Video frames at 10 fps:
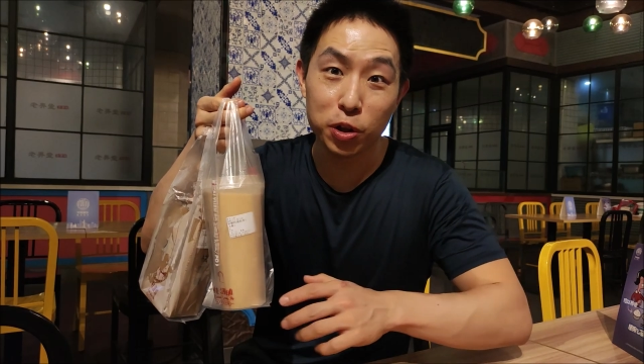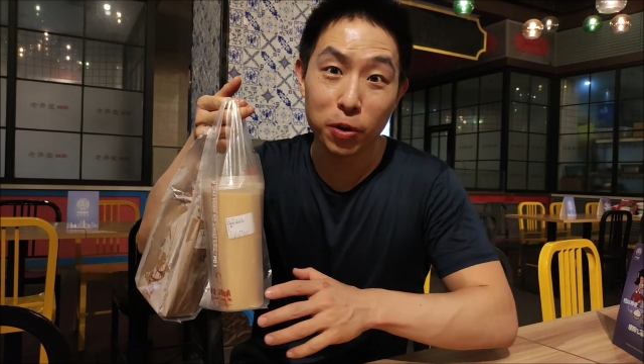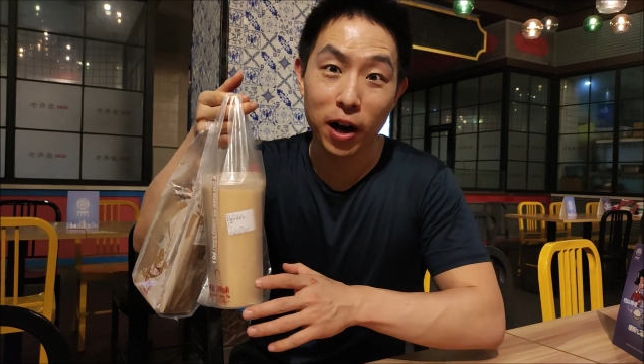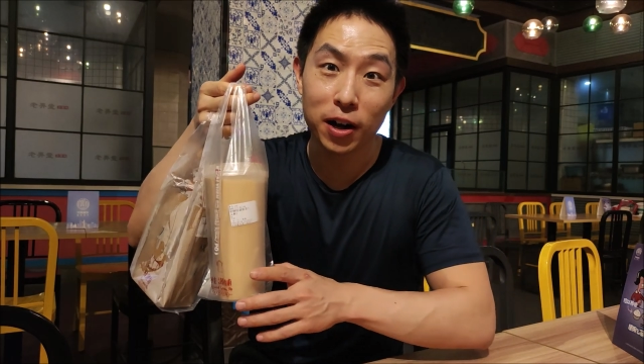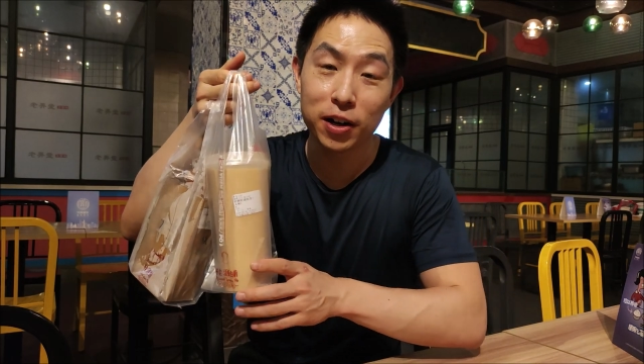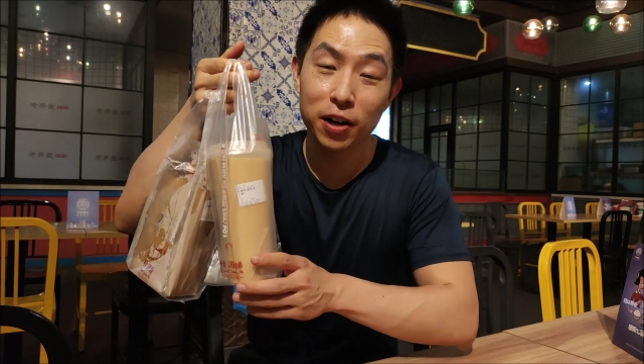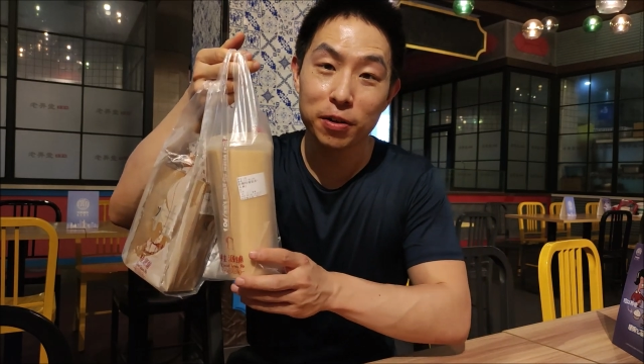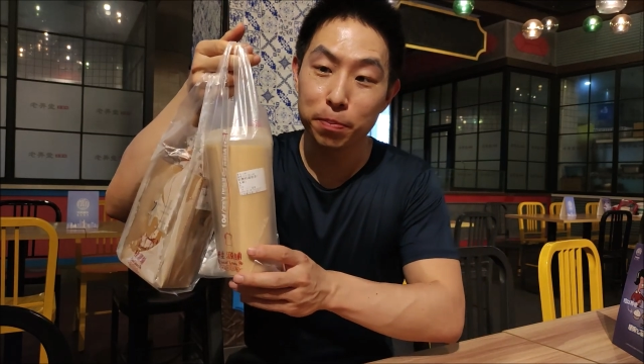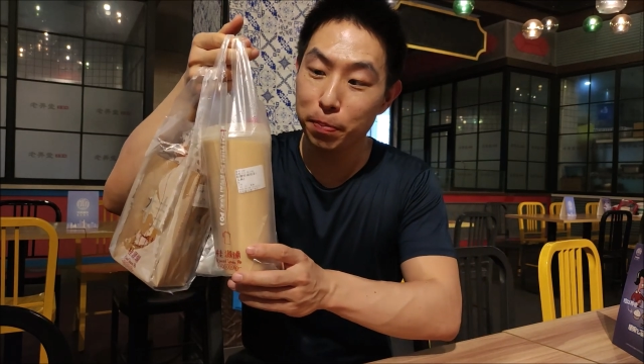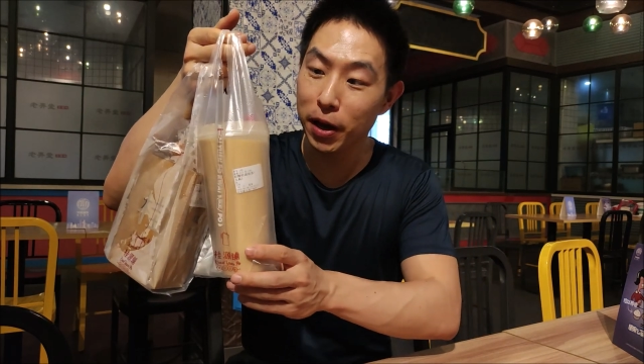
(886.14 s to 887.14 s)
went to Hong
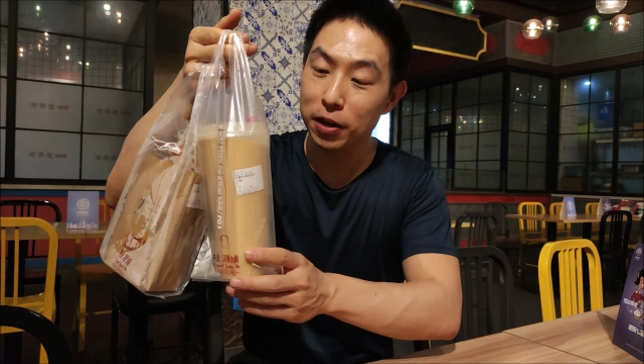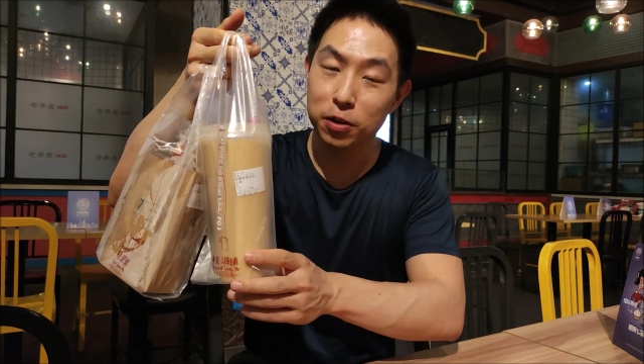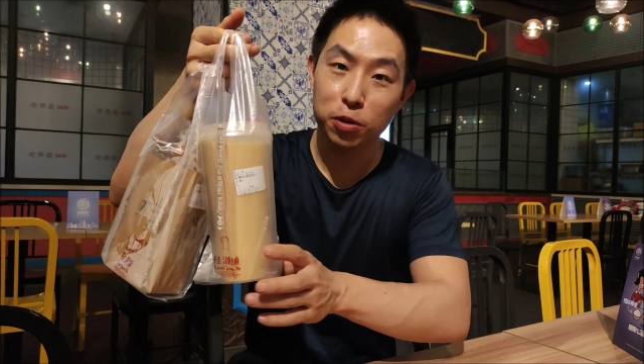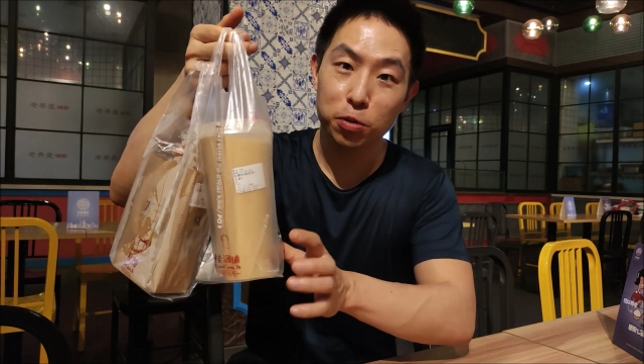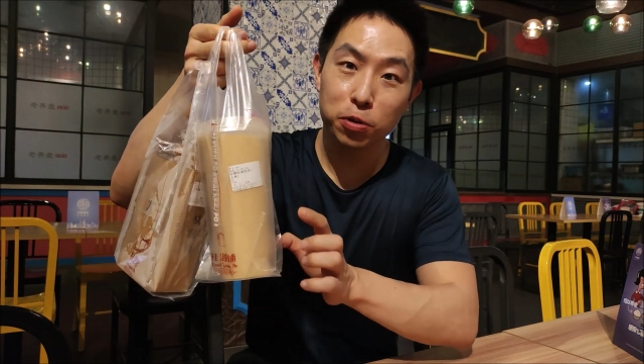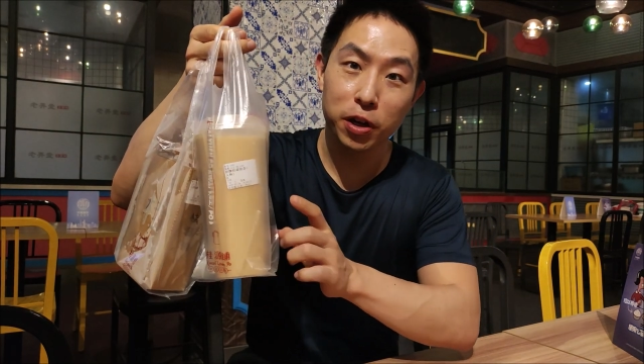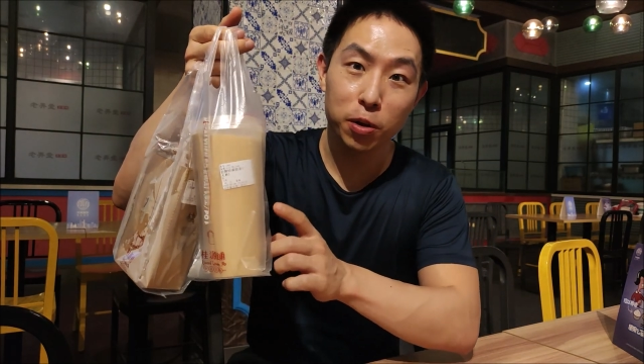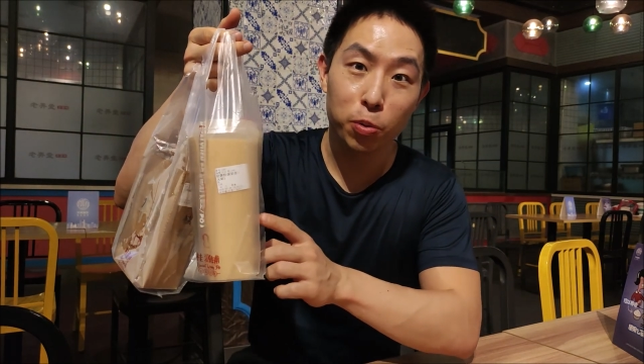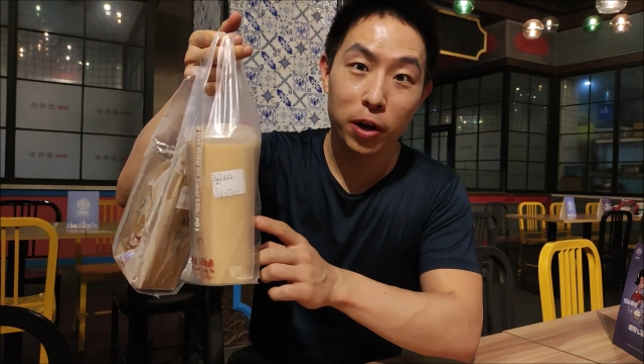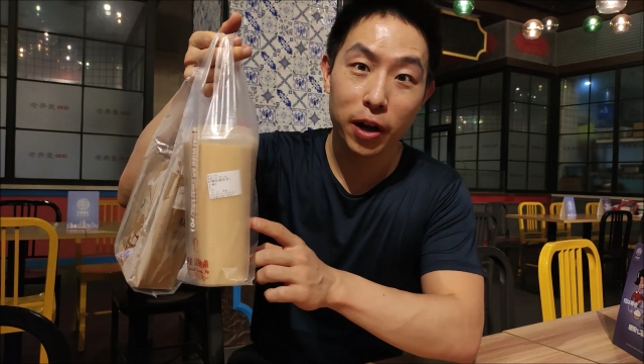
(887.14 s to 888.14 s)
Kong and back. Look
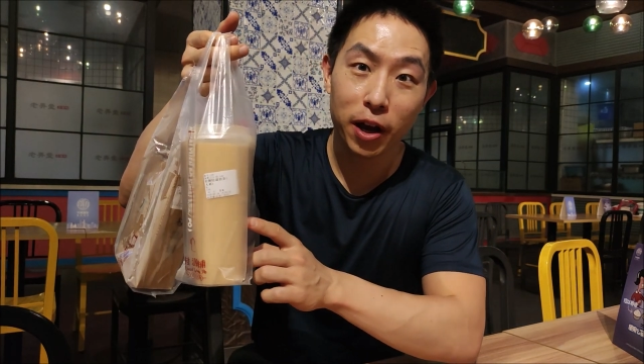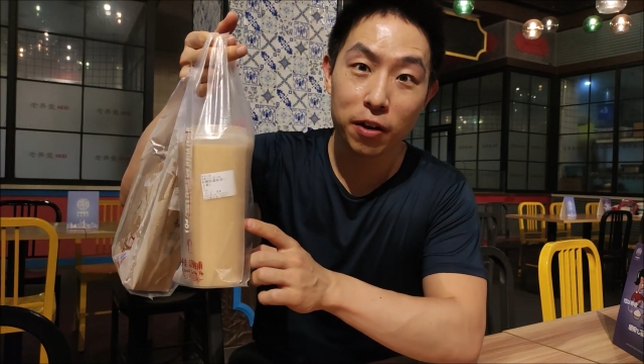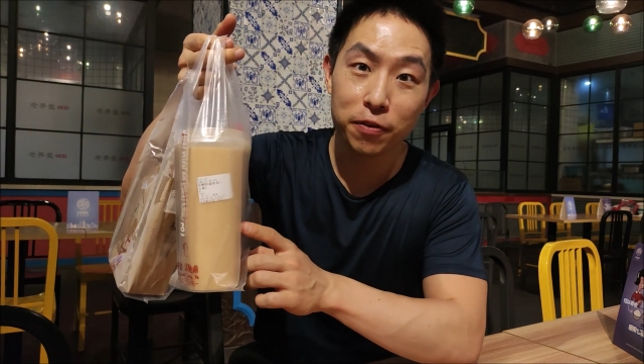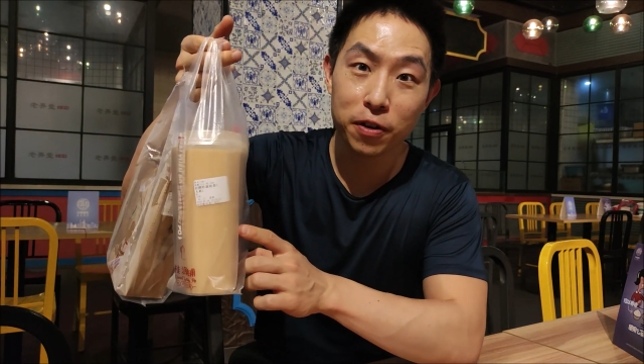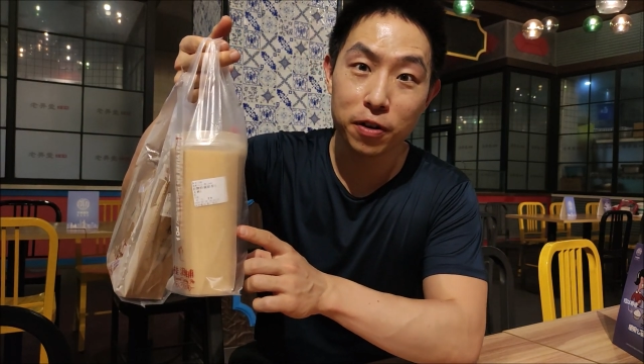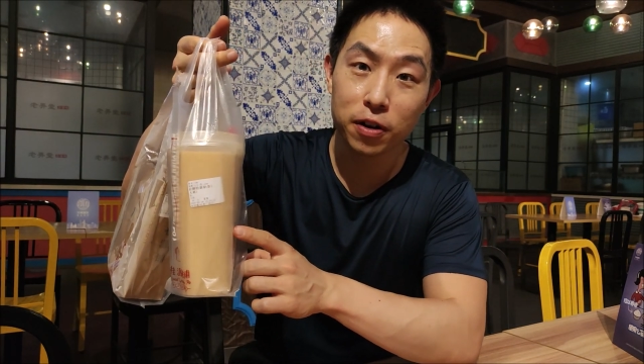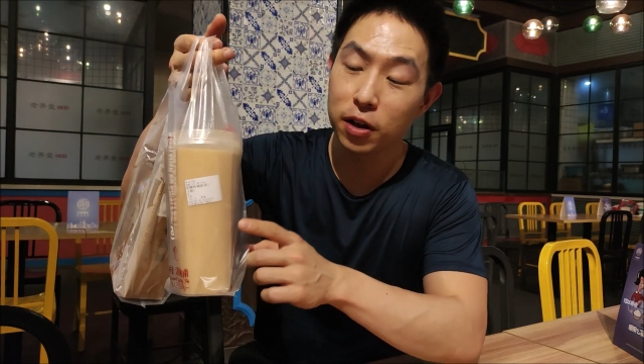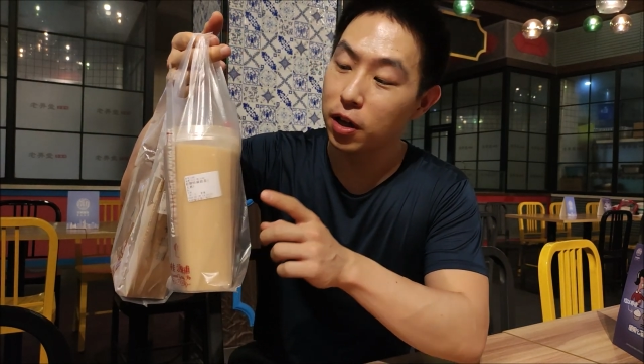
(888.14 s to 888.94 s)
at what I have here.